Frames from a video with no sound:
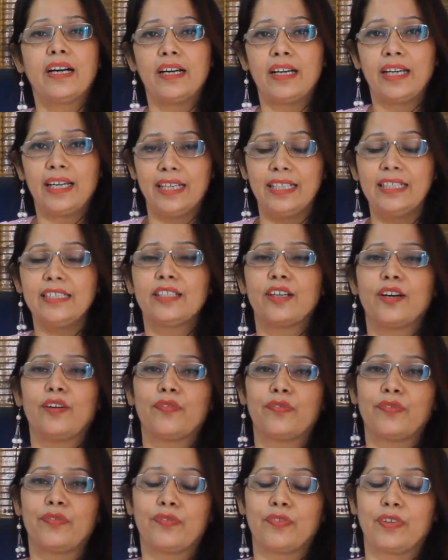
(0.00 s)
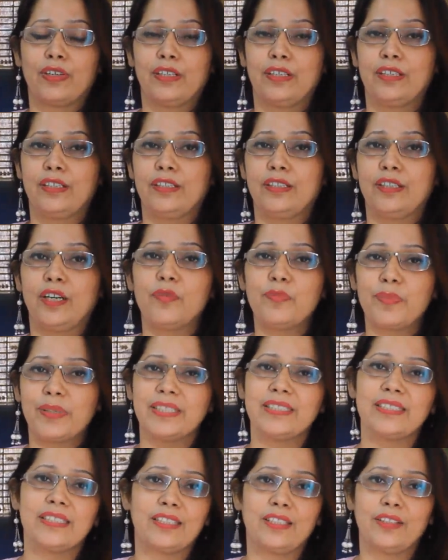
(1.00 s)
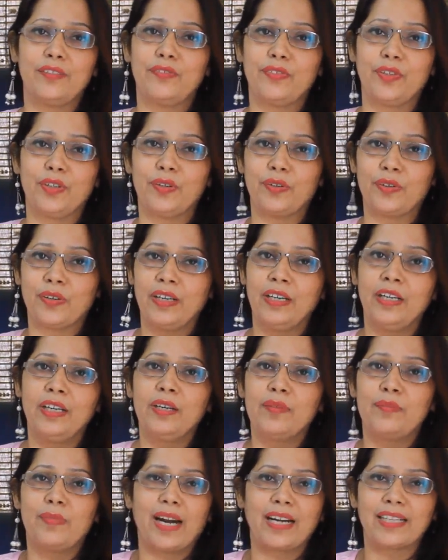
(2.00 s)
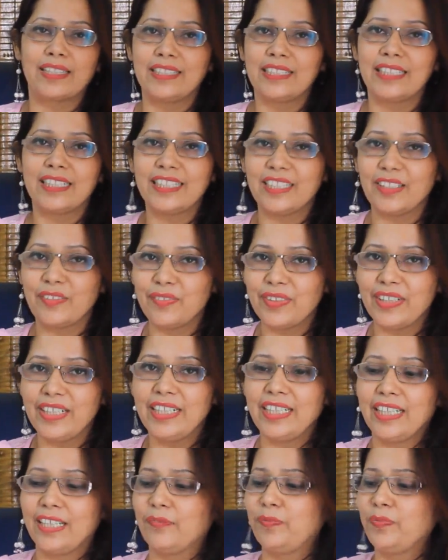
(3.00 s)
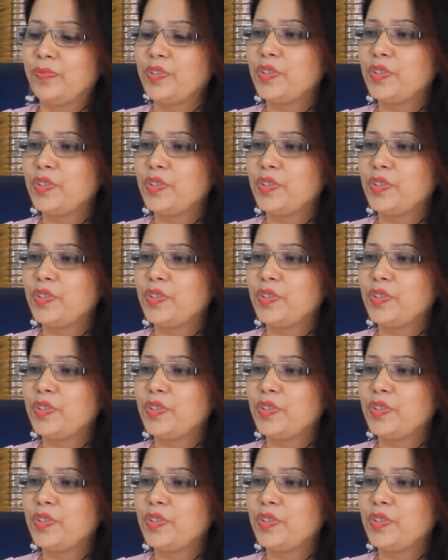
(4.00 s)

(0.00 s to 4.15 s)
health of a person if you're practicing it every day.